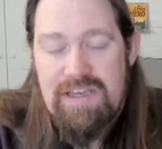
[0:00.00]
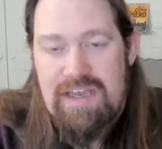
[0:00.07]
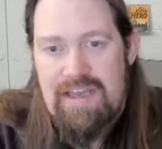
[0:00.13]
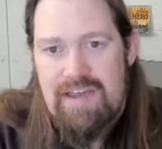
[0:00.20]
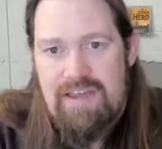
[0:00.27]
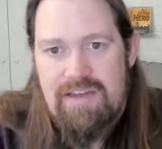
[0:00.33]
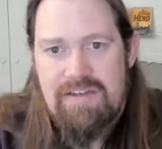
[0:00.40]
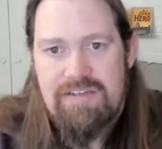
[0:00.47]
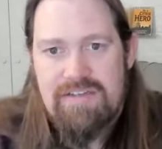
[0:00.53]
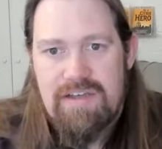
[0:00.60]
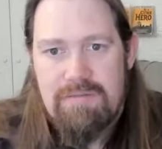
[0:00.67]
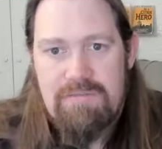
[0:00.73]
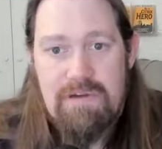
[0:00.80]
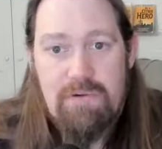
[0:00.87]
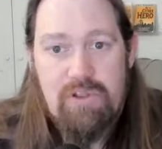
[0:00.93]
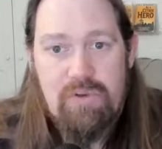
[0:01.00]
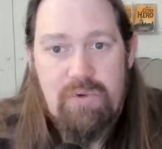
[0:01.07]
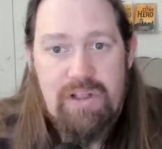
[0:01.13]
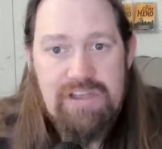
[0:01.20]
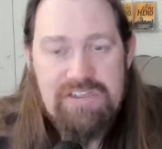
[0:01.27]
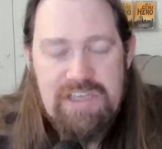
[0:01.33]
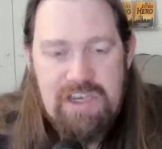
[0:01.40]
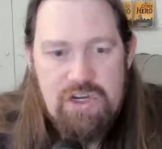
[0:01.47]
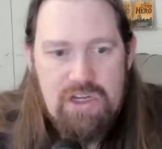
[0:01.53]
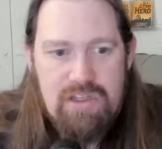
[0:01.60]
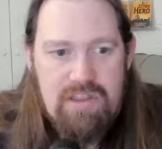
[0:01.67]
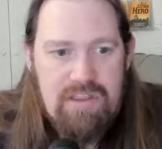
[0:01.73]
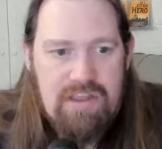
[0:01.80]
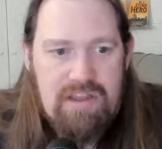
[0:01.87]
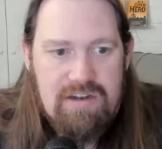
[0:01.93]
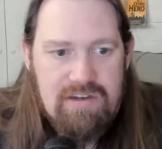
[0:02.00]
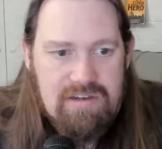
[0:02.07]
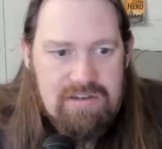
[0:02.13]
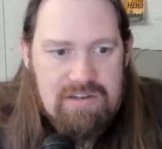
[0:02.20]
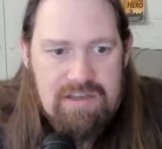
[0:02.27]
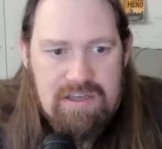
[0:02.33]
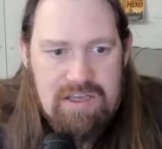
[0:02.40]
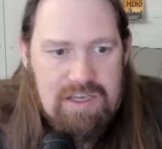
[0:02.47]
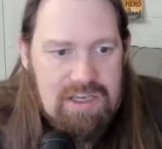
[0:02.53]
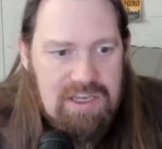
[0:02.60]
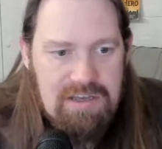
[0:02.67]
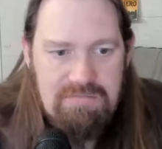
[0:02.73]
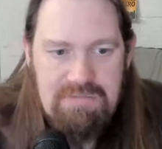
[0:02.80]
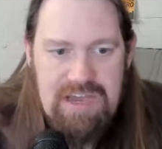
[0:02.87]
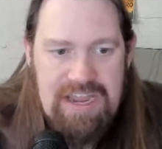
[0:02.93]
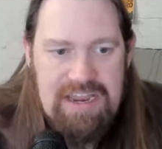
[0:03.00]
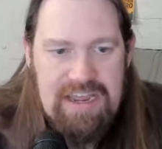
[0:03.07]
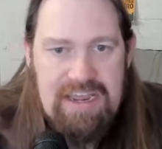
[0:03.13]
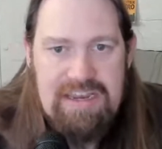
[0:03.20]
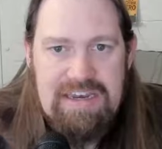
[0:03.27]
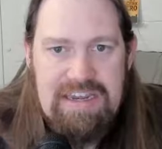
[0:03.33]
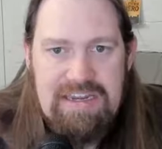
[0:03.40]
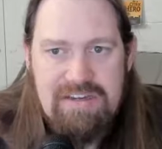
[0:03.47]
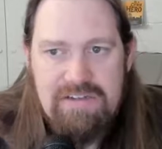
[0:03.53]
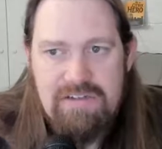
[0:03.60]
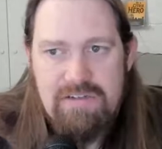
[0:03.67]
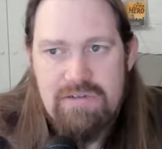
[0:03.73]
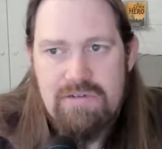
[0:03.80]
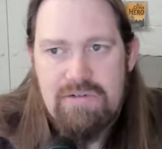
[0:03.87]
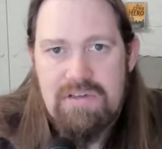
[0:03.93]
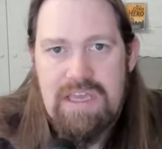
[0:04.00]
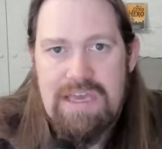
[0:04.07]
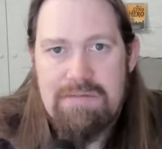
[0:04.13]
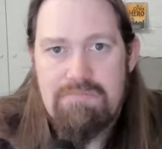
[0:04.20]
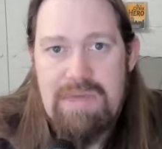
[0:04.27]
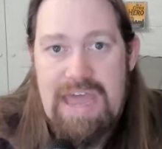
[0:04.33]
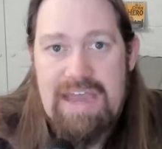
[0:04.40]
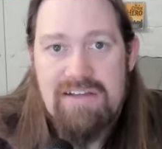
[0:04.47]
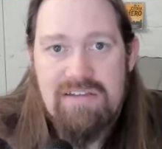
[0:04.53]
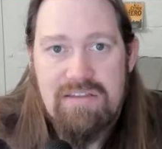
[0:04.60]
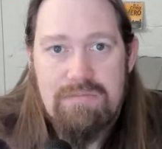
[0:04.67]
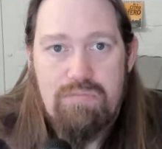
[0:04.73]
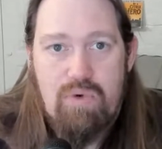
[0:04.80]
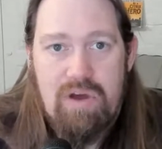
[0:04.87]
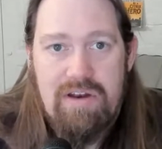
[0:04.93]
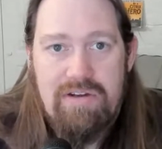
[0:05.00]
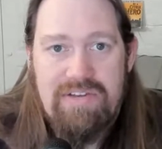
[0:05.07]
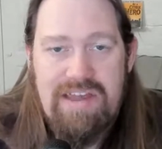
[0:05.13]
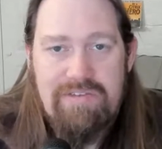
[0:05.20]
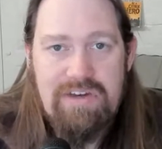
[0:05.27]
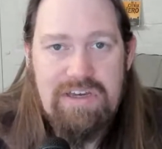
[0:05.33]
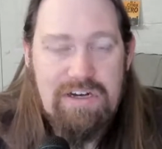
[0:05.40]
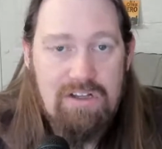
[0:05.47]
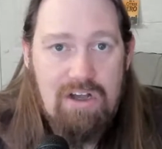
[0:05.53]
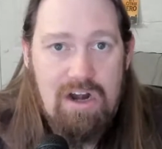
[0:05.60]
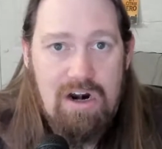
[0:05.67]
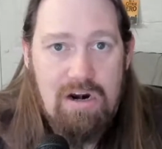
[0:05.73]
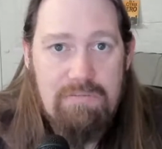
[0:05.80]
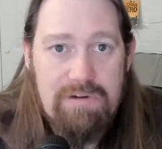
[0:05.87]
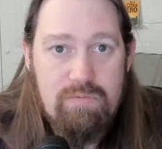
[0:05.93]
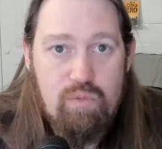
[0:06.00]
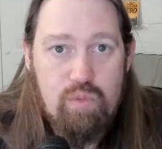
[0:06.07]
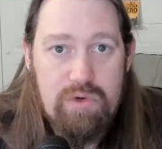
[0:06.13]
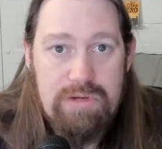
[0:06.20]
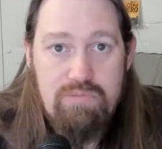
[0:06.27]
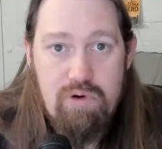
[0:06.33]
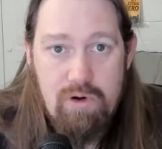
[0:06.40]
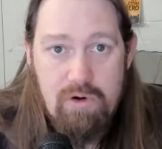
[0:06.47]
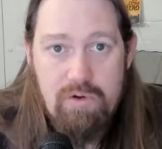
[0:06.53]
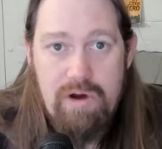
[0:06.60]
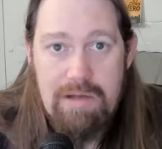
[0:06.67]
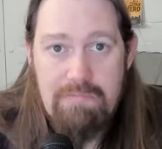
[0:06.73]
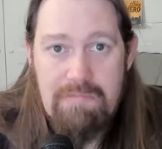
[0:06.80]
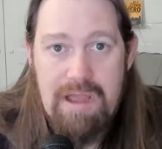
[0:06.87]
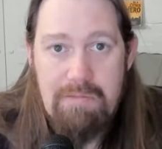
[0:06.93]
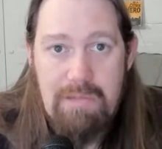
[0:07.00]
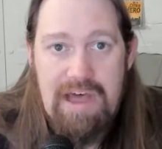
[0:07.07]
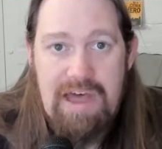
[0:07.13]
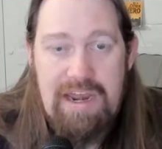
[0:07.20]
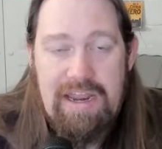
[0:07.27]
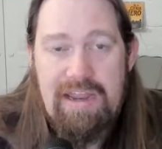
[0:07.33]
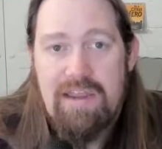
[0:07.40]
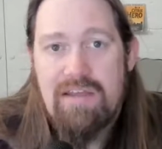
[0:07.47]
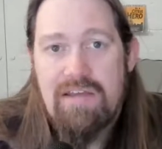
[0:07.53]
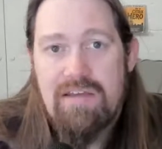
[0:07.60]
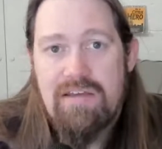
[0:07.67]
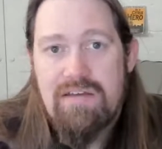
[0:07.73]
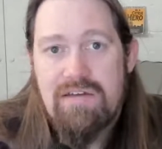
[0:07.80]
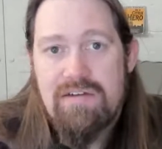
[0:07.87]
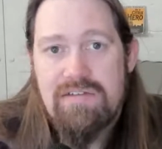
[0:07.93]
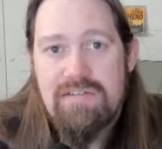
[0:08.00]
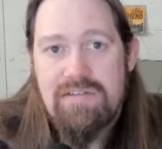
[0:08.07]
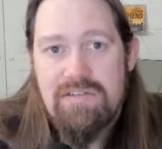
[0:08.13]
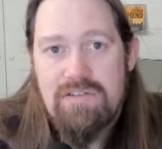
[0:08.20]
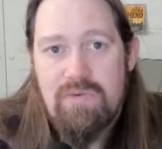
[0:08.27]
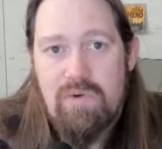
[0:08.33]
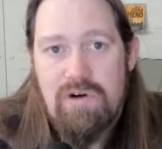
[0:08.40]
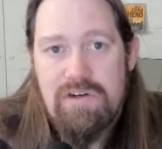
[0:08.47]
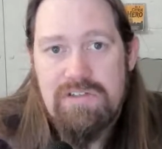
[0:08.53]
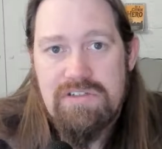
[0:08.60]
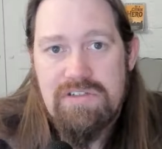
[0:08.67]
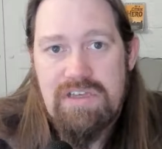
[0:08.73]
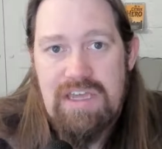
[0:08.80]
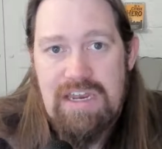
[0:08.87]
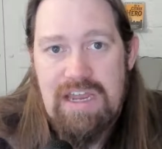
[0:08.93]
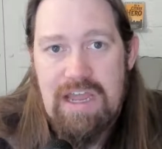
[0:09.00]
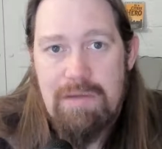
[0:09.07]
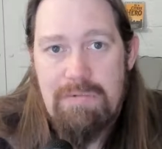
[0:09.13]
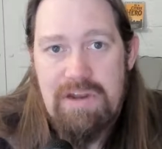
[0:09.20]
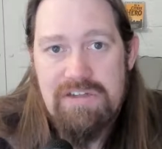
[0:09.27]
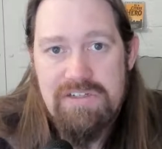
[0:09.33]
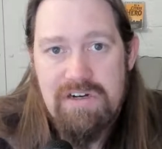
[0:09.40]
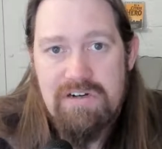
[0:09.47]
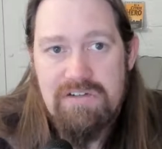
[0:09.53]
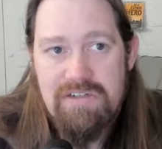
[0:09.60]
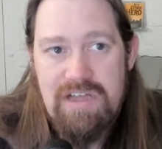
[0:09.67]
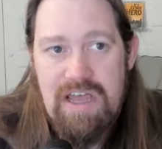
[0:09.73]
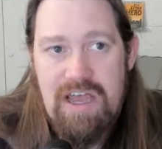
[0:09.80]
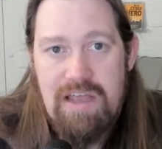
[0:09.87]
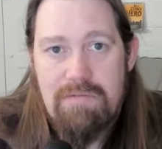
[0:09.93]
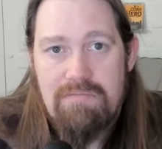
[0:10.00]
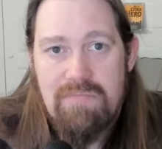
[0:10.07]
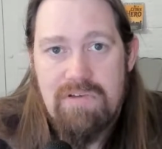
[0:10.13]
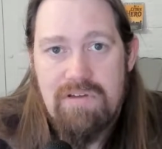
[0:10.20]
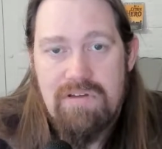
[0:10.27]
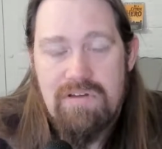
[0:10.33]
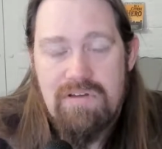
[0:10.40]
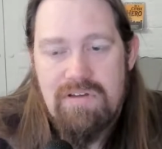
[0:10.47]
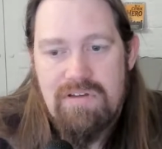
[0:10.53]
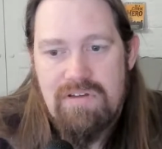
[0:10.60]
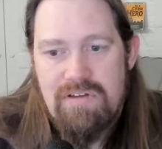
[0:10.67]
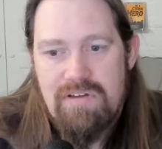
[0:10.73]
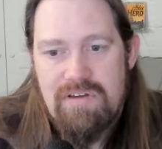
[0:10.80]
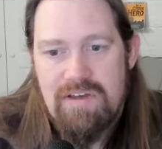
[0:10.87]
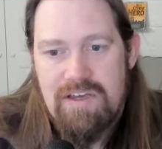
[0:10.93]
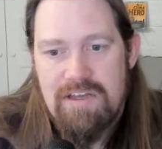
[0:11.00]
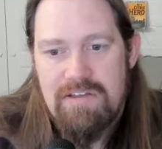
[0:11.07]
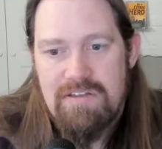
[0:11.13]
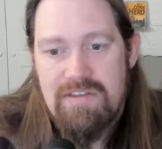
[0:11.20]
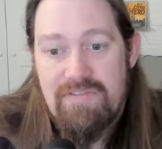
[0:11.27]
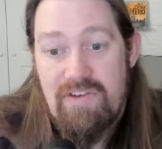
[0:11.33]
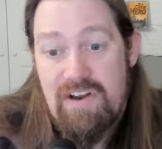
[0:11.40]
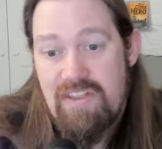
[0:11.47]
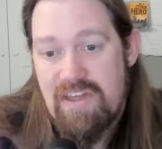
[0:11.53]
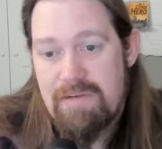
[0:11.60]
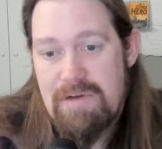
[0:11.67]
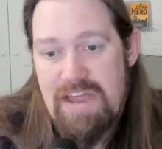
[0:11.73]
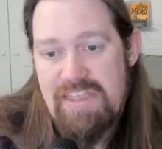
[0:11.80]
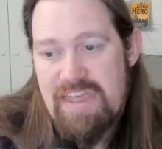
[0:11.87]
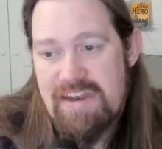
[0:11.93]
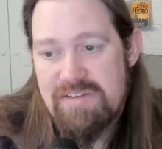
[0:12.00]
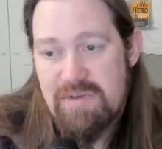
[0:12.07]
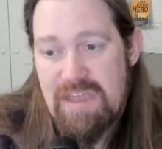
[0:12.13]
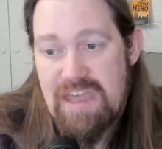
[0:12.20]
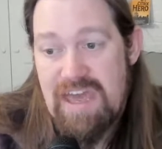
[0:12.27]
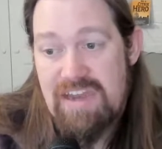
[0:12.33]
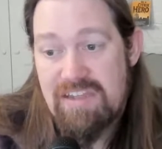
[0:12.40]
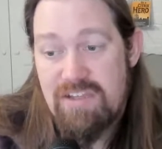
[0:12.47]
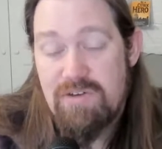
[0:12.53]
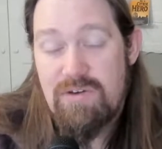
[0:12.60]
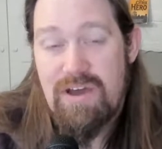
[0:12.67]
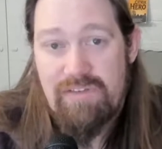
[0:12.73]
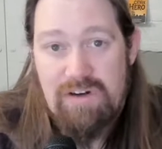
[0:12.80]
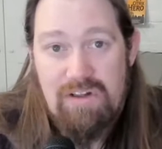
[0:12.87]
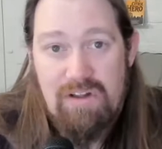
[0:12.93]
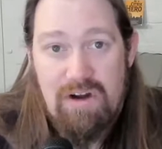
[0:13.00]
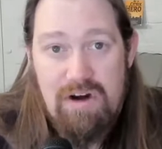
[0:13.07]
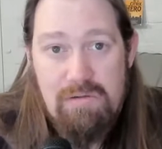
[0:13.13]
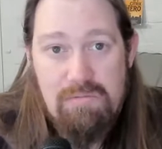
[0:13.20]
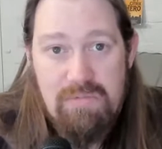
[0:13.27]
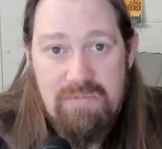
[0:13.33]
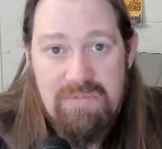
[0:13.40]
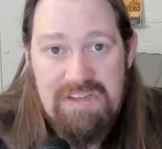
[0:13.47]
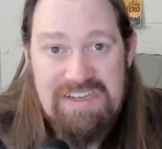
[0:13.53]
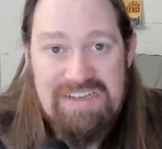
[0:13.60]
And I'm coming to the realization that I need to get back to the point of having an alarm and reprogram my body towards getting up at a certain time. The funny thing about that is we kind of do have an alarm.